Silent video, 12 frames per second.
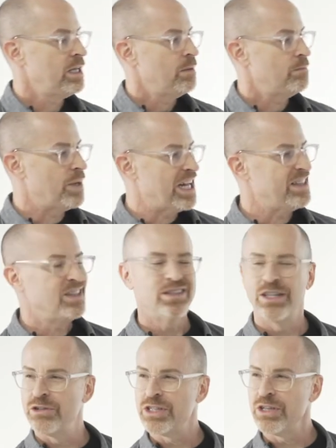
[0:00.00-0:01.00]
but
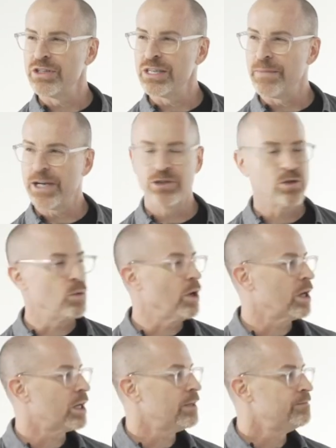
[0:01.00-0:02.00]
there's still some extra
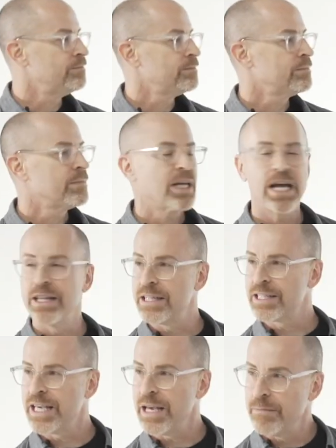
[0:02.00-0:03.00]
work. And let's
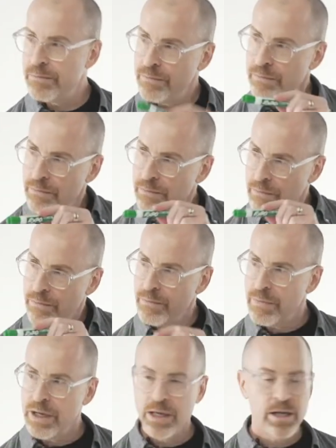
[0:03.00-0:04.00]
keep
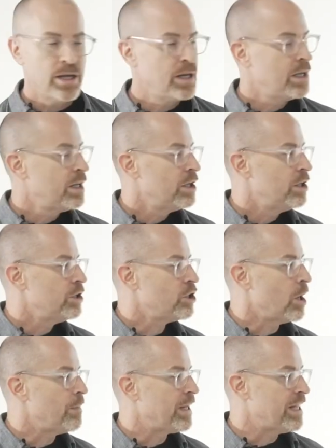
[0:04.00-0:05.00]

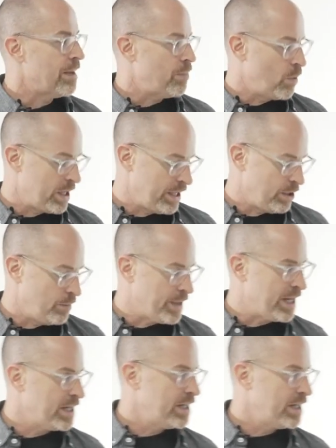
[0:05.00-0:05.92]
sharpening that point a little bit.